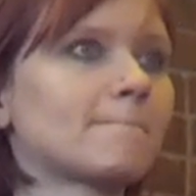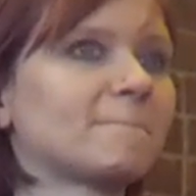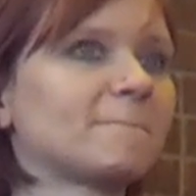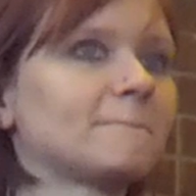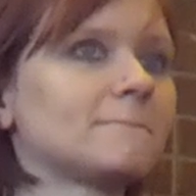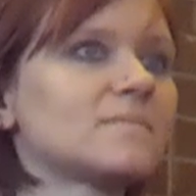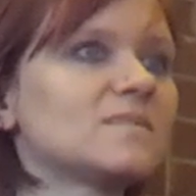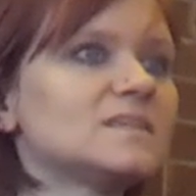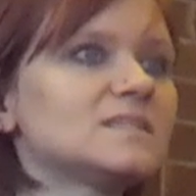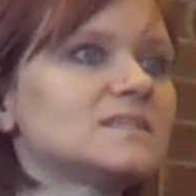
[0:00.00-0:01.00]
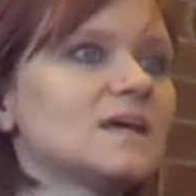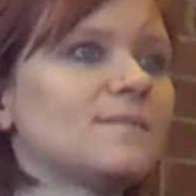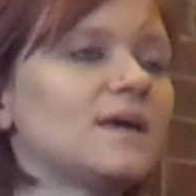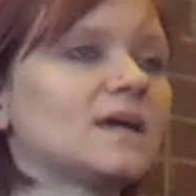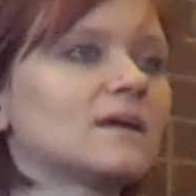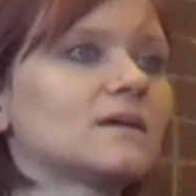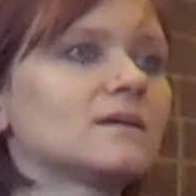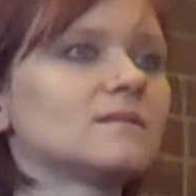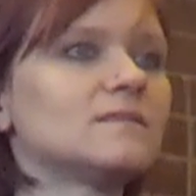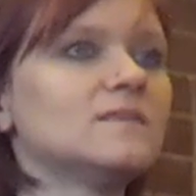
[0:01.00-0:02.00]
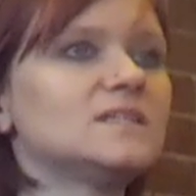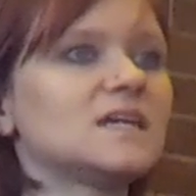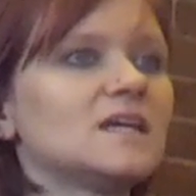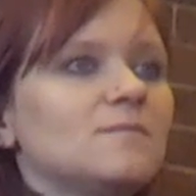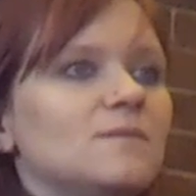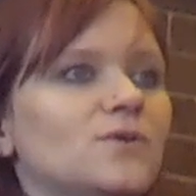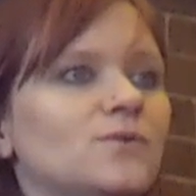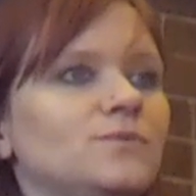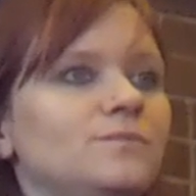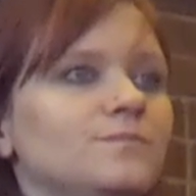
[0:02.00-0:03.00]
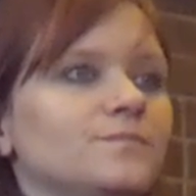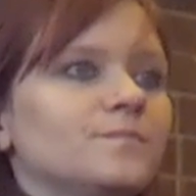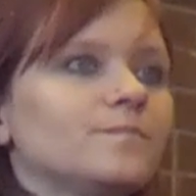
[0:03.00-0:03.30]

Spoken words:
the stomach, the tailbone,